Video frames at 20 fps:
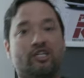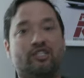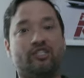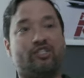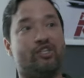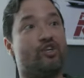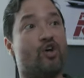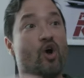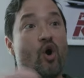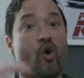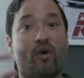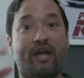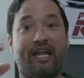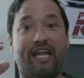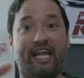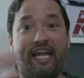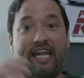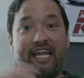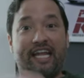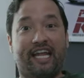To go
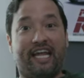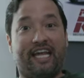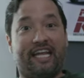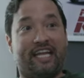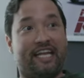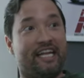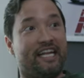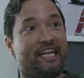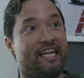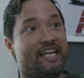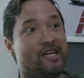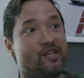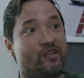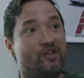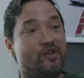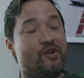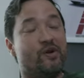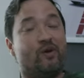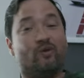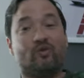and
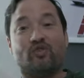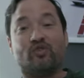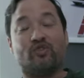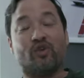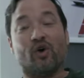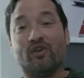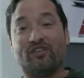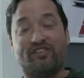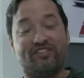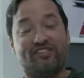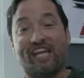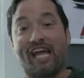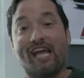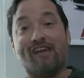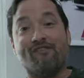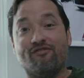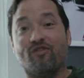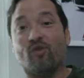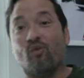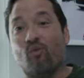you know,
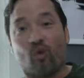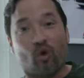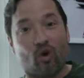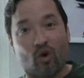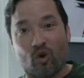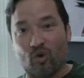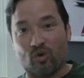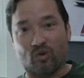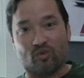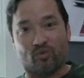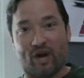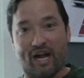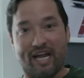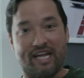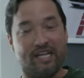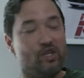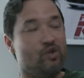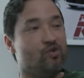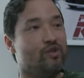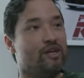save the world,
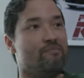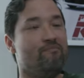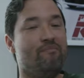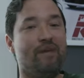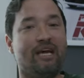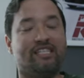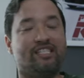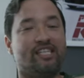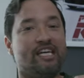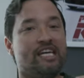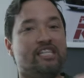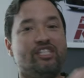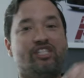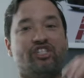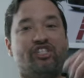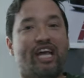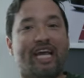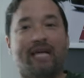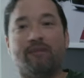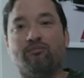right? You can mix
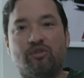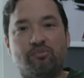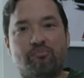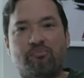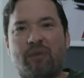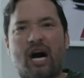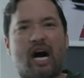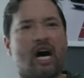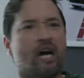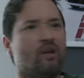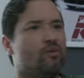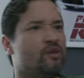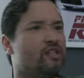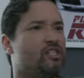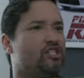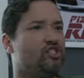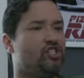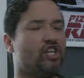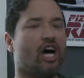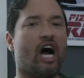James Bond
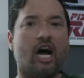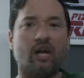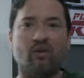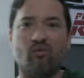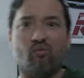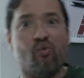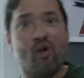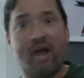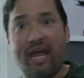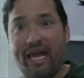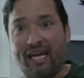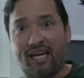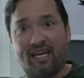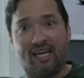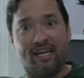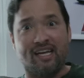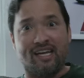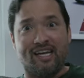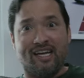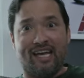with John Wick,
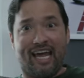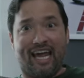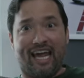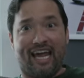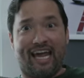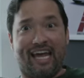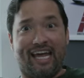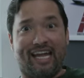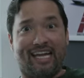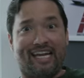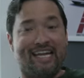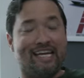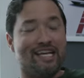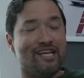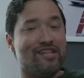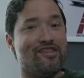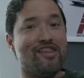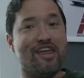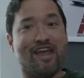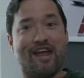and
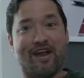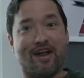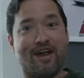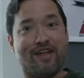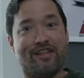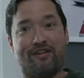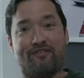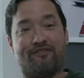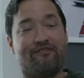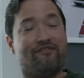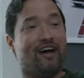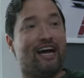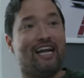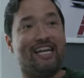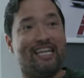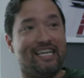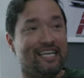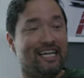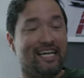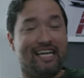they're
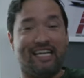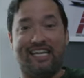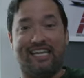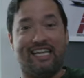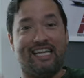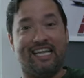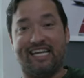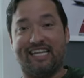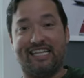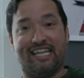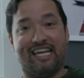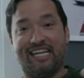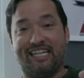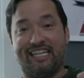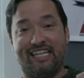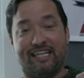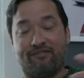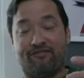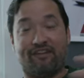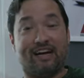fighting, and
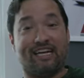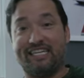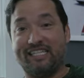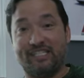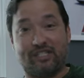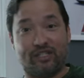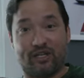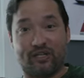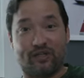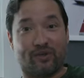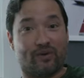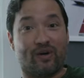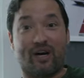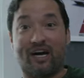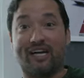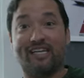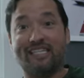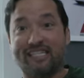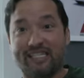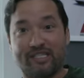then they're fighting each other or
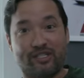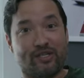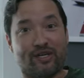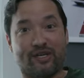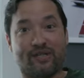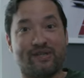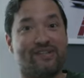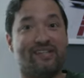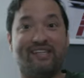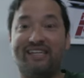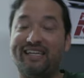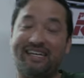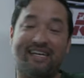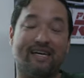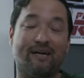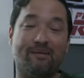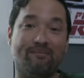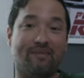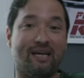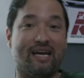hunting each other, and then they
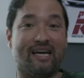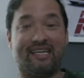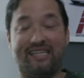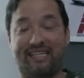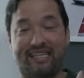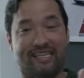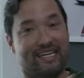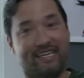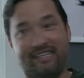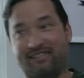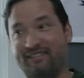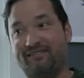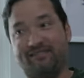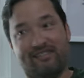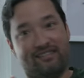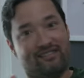come back, and then they,